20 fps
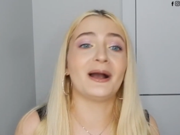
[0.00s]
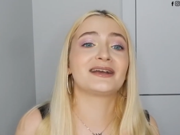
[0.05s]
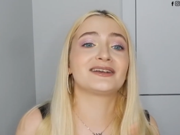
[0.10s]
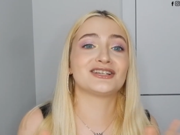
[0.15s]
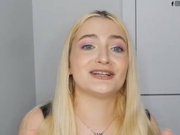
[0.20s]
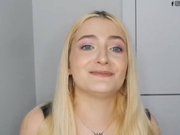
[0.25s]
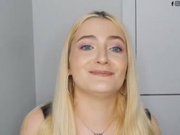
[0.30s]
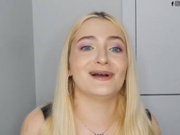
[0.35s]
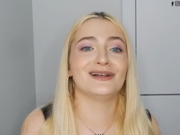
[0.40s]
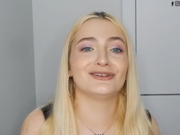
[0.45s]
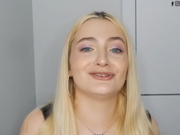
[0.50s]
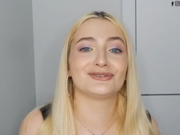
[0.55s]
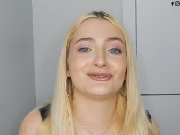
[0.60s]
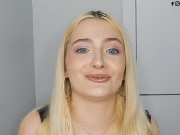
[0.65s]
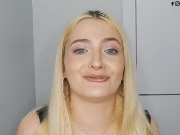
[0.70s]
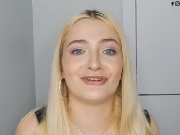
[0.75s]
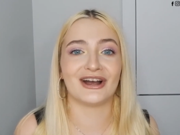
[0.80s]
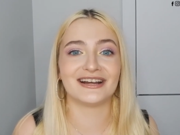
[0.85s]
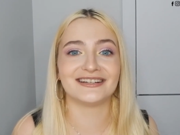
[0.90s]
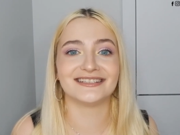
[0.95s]
actually managed
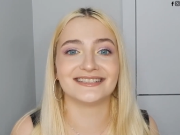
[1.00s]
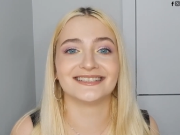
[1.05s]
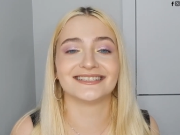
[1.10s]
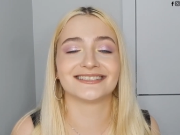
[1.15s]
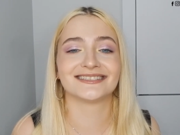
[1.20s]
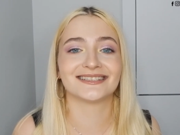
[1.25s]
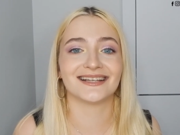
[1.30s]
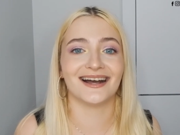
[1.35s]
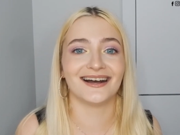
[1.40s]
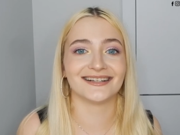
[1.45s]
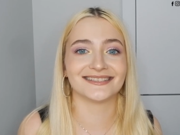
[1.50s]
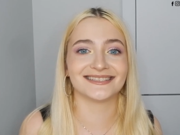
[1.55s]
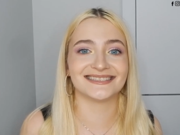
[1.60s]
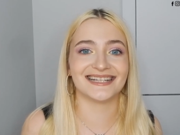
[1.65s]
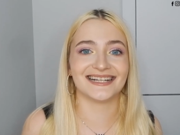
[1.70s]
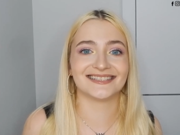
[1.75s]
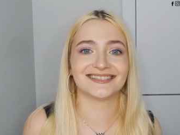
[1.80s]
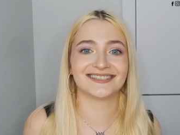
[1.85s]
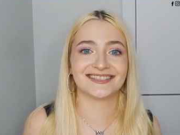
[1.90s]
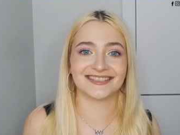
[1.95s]
to find this uh,
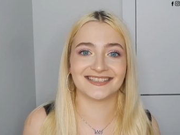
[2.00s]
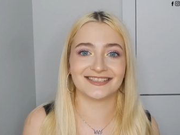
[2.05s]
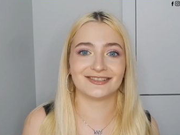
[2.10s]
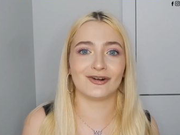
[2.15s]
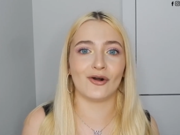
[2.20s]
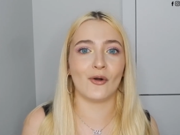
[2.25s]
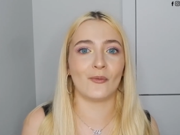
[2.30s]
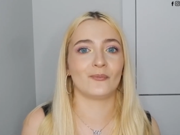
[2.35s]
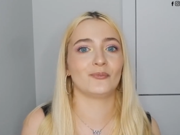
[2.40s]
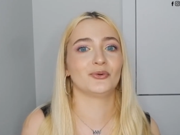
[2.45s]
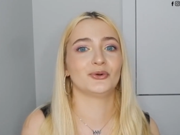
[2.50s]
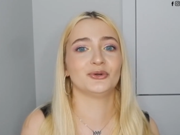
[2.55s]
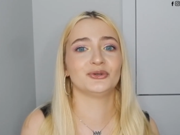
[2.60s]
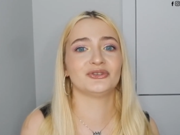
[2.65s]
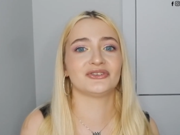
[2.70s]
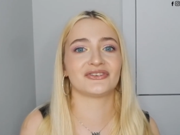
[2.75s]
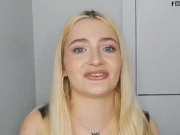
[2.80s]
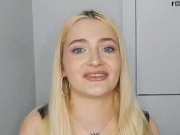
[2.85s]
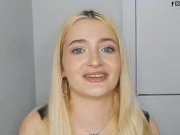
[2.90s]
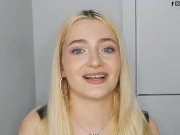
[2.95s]
set still on
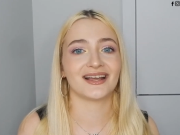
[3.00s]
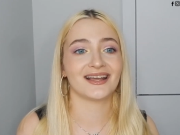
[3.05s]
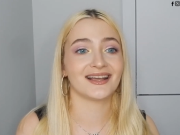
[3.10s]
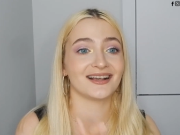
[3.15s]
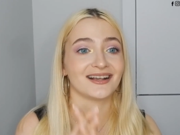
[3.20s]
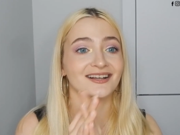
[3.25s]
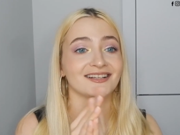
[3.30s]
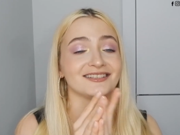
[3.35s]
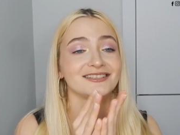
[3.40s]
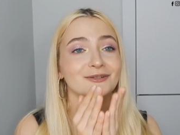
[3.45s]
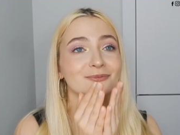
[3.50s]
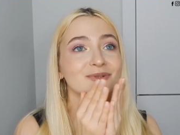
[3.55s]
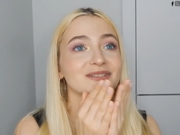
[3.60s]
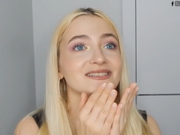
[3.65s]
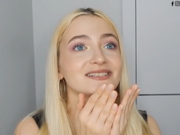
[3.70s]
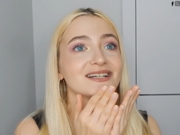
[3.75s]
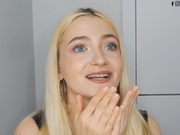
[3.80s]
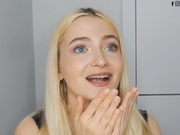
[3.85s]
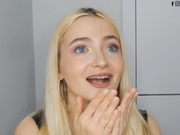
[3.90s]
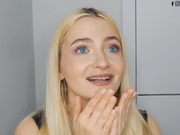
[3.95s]
Boots because it
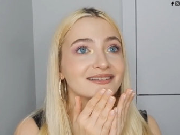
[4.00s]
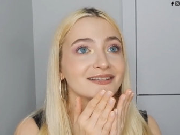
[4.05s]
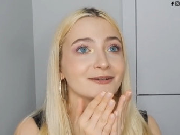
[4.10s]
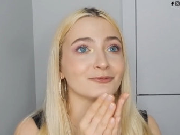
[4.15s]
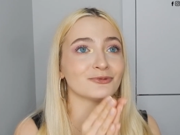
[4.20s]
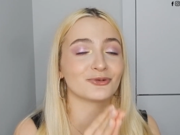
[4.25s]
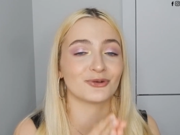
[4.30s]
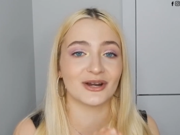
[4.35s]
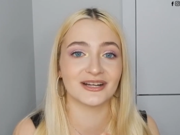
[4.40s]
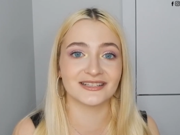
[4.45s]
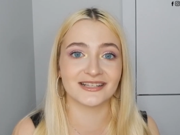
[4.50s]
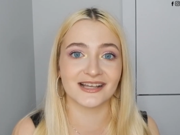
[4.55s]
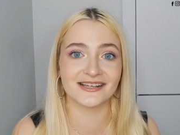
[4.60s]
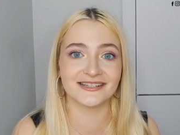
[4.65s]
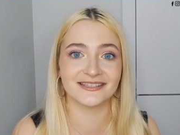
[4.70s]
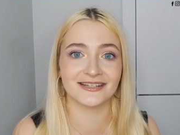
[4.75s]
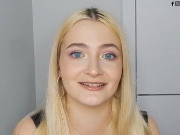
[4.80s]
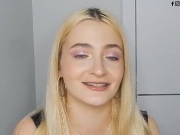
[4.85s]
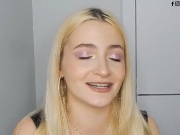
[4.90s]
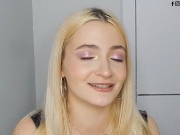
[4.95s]
was a goddamn great
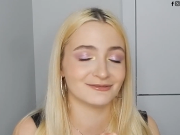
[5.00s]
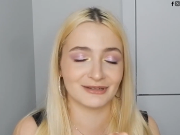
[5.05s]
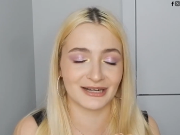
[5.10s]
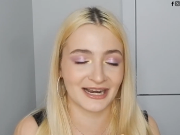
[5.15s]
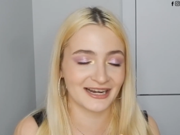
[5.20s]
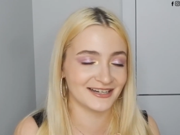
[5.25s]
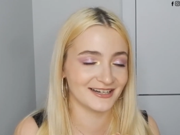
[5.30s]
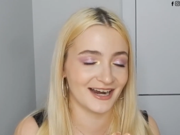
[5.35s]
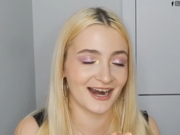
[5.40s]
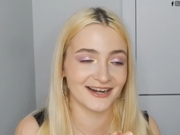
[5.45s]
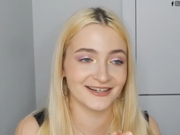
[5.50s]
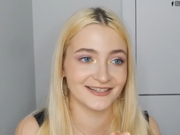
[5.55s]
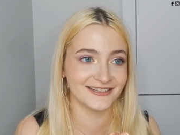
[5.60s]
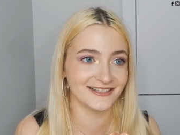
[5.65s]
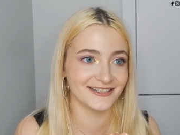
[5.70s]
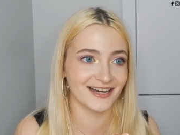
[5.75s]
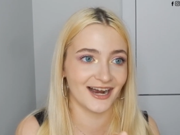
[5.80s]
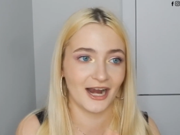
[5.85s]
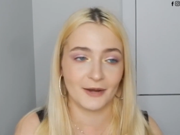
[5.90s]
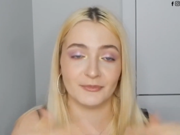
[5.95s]
uh,
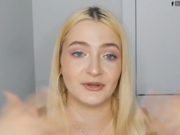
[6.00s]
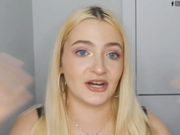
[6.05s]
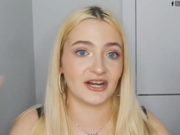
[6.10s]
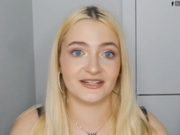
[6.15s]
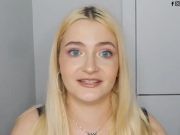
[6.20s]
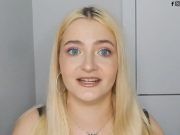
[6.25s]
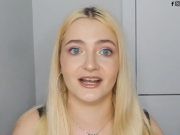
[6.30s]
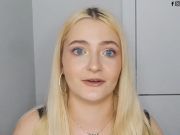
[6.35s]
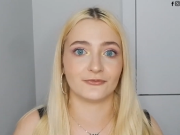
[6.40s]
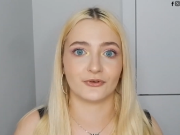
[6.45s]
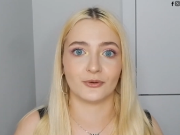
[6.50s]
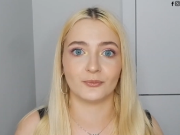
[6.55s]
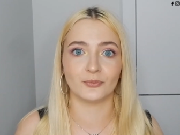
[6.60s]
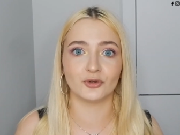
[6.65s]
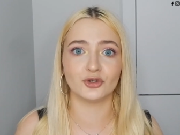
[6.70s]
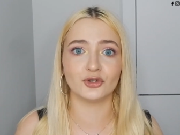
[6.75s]
idea. I mean, idea from